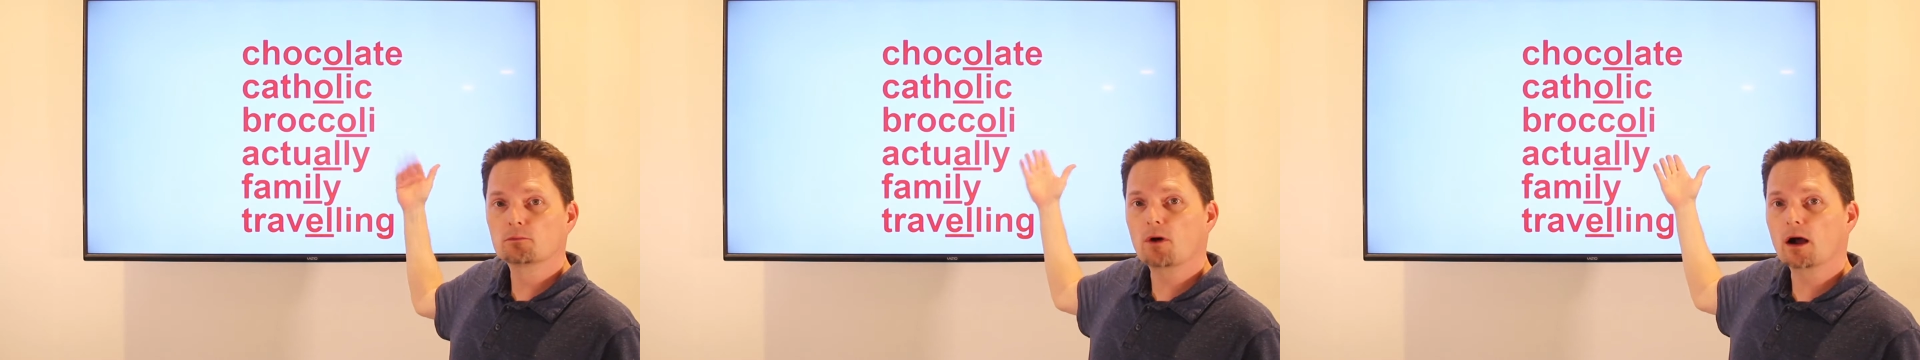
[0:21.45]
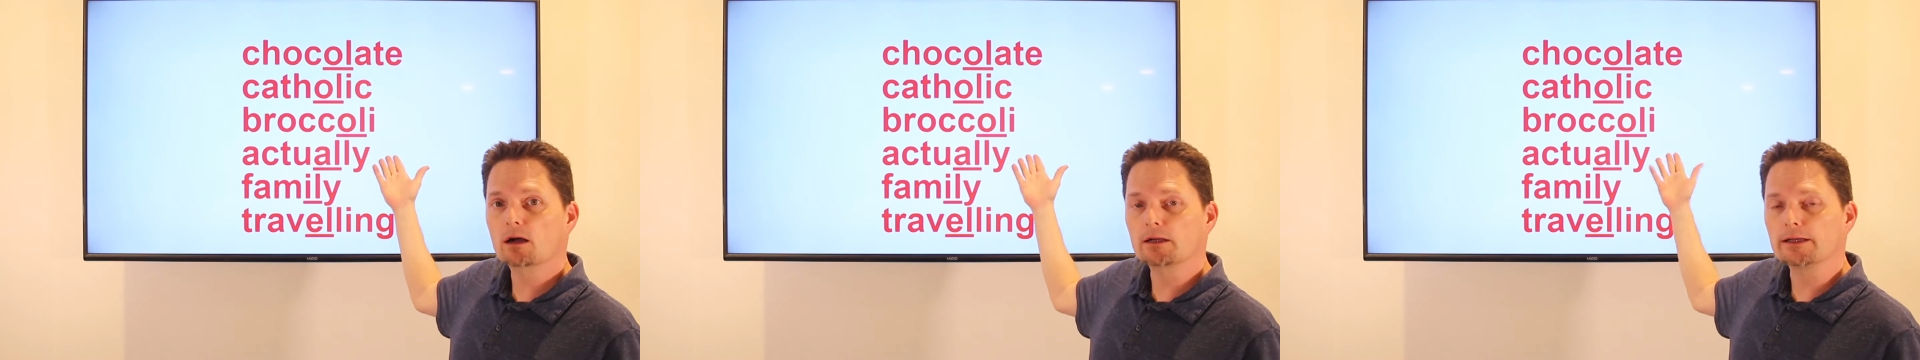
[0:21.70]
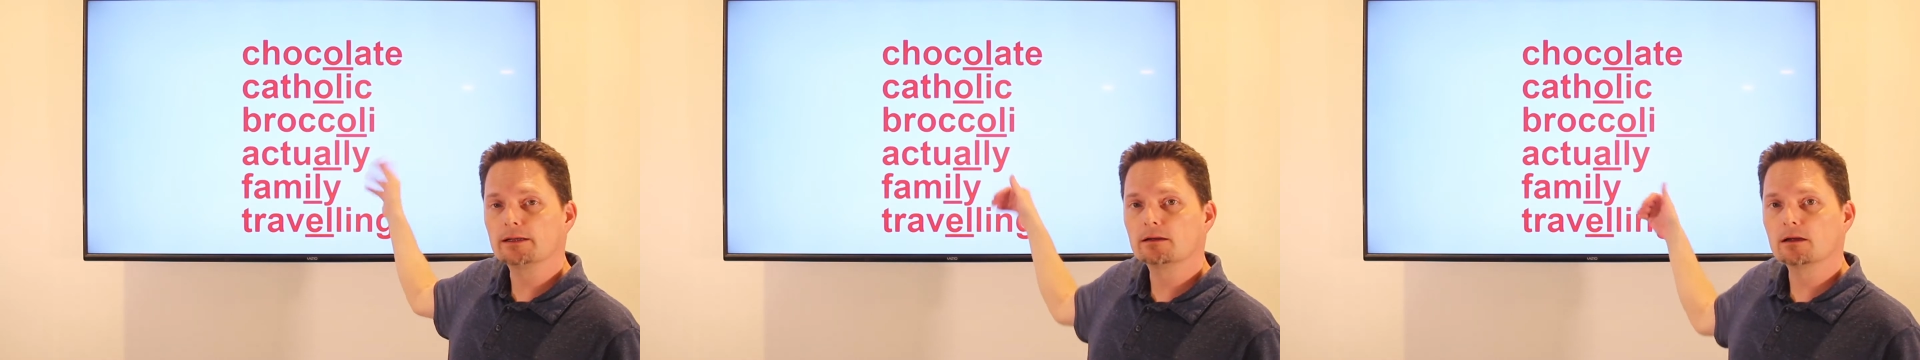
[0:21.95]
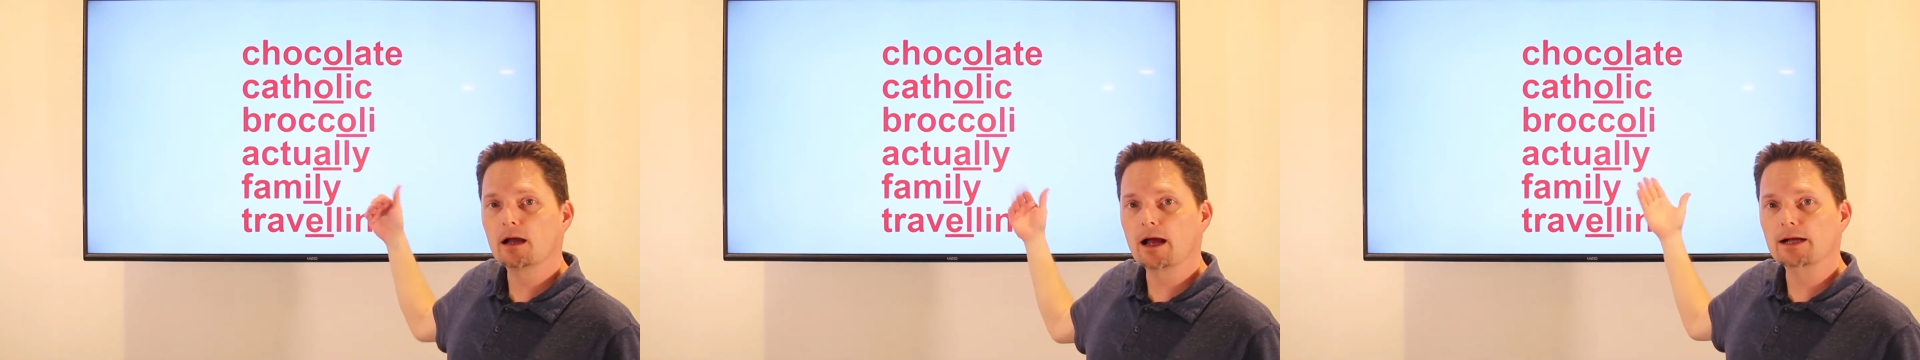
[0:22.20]
broccoli,
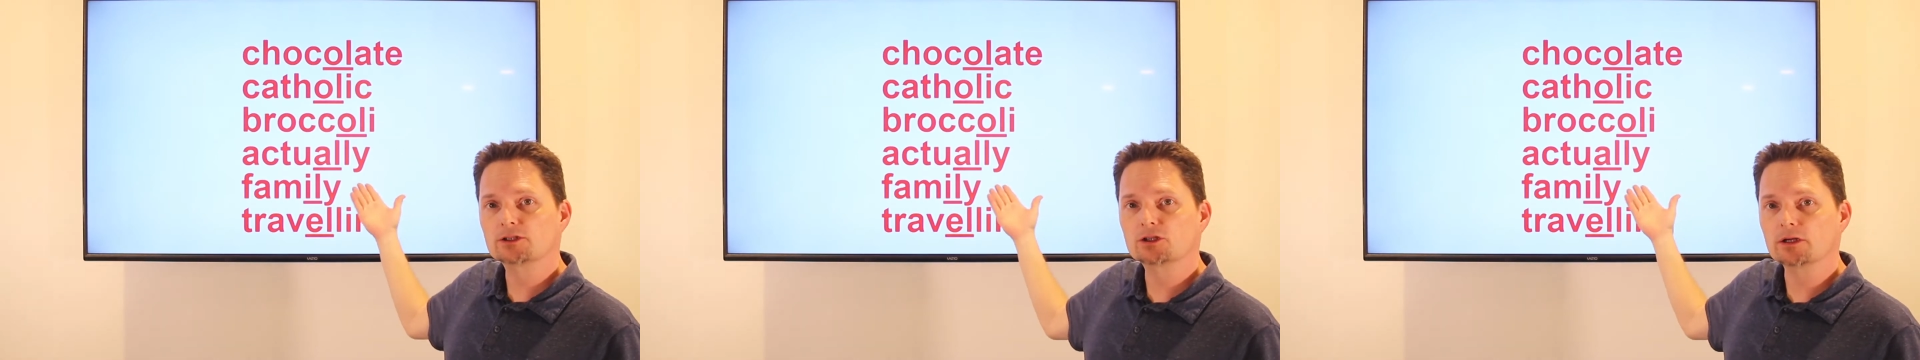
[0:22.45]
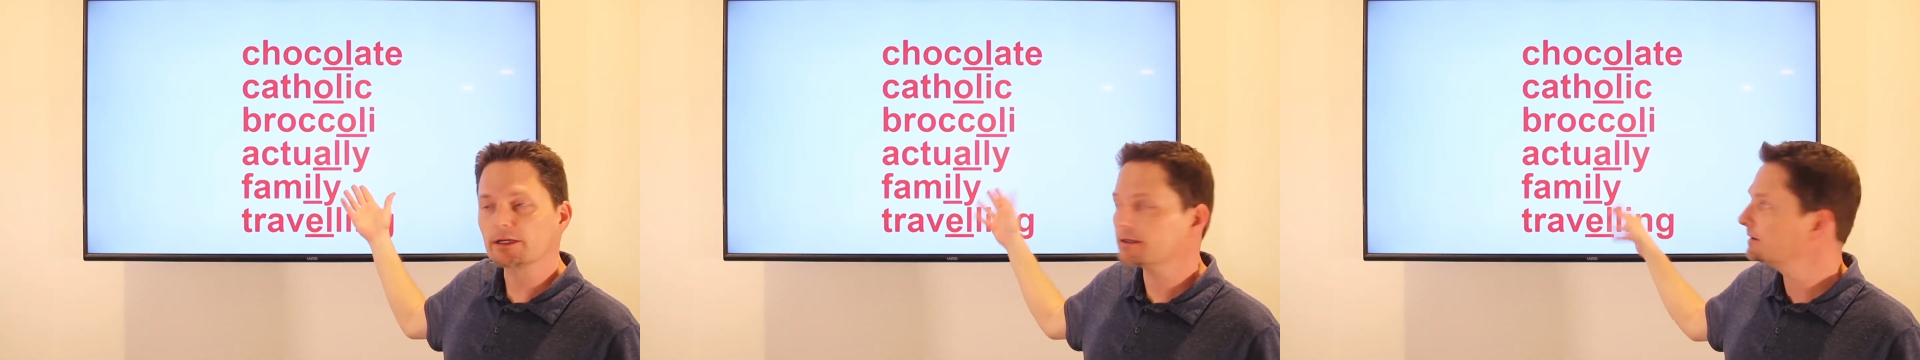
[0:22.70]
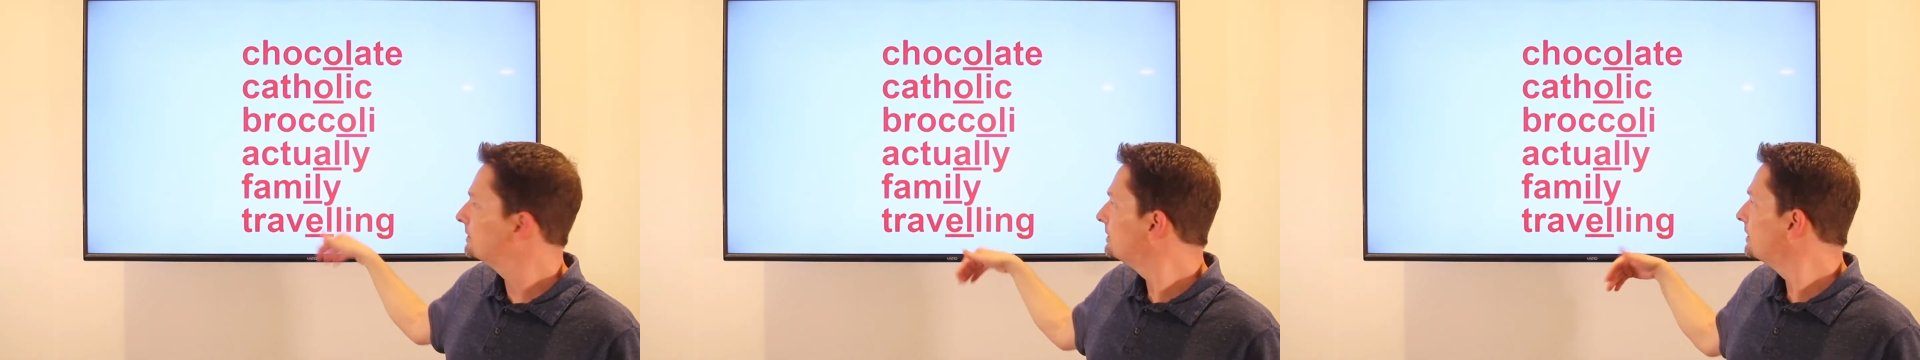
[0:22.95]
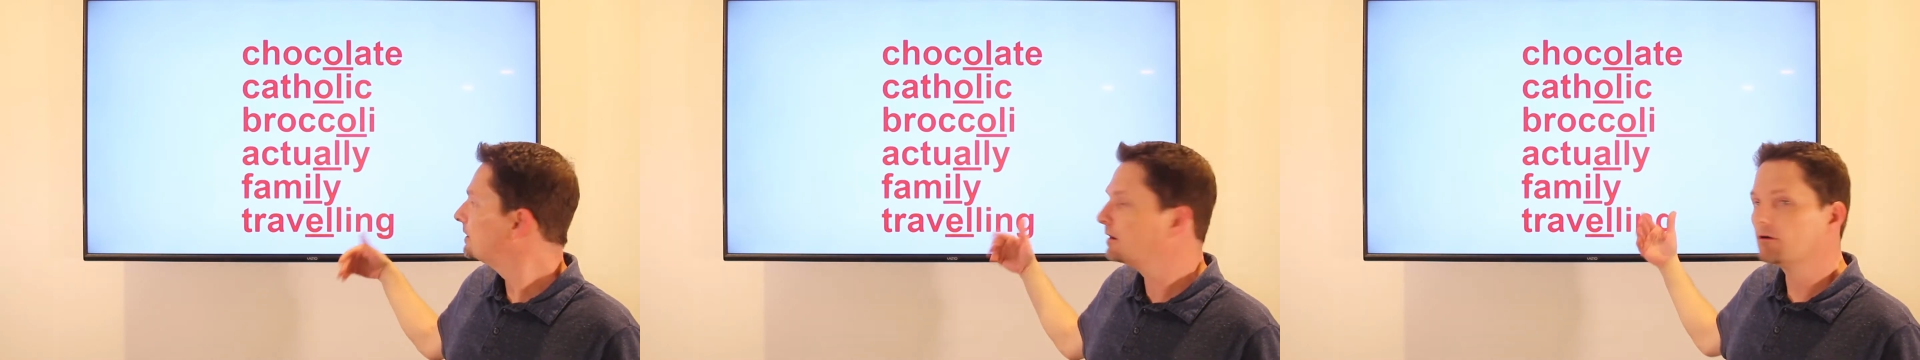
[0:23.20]
actually,
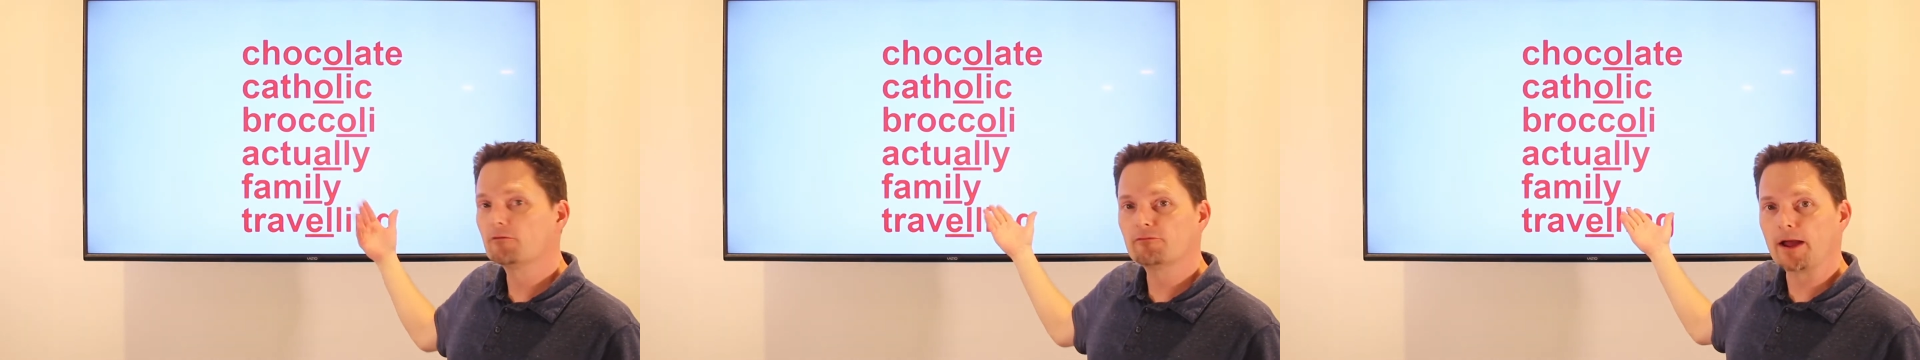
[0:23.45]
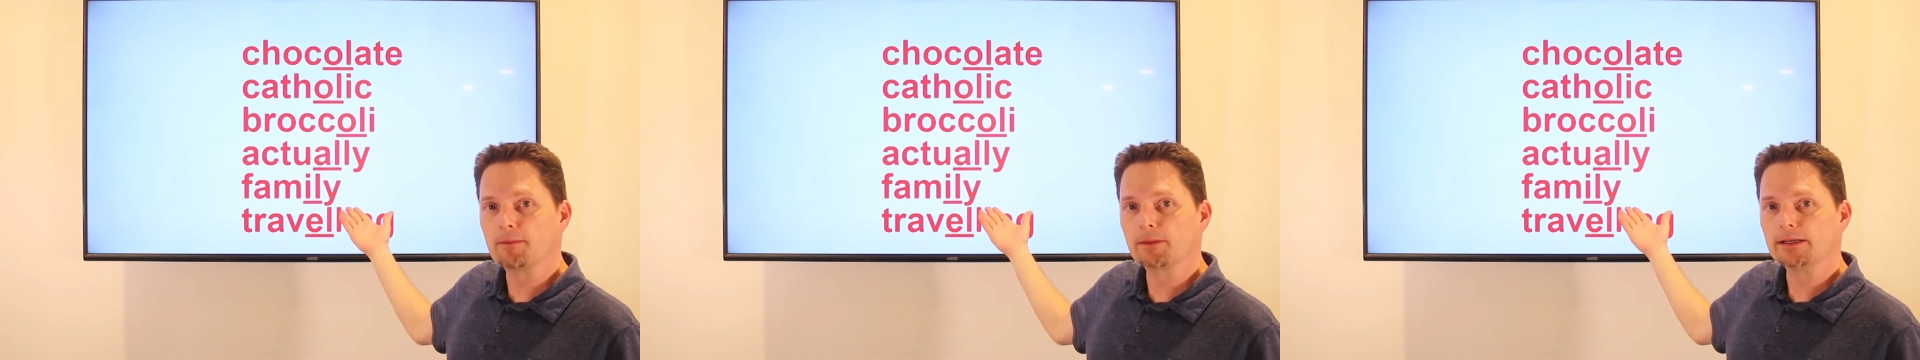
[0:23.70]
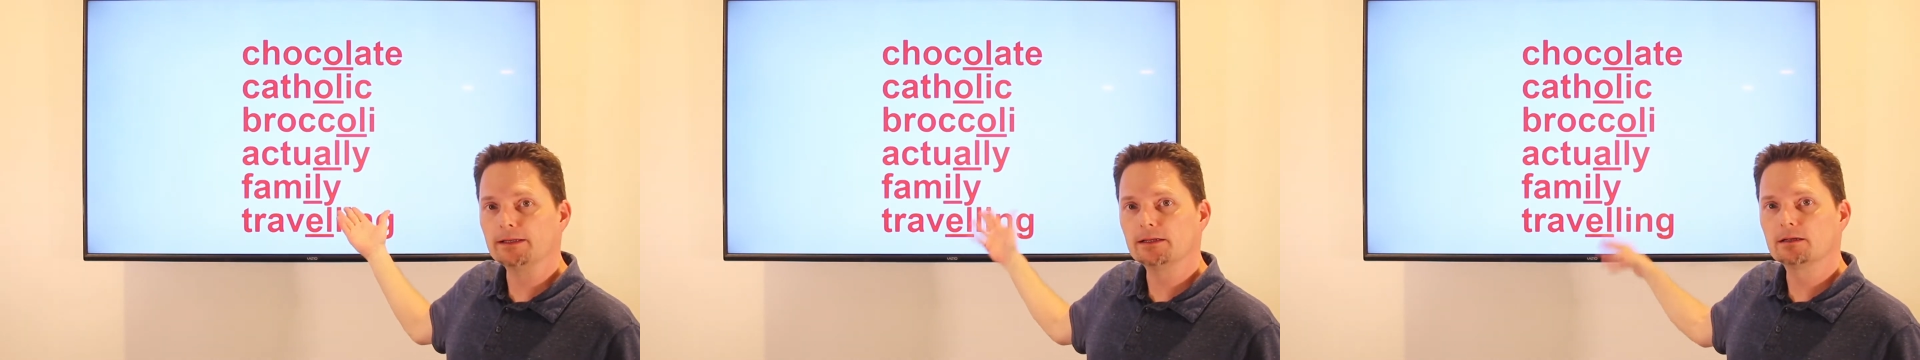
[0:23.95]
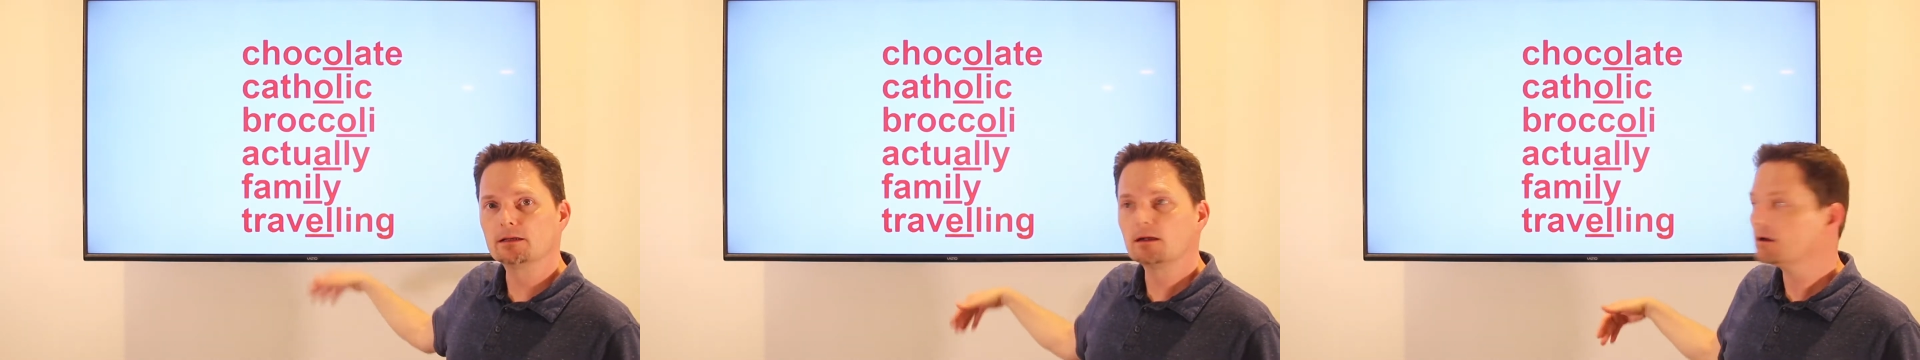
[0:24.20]
family,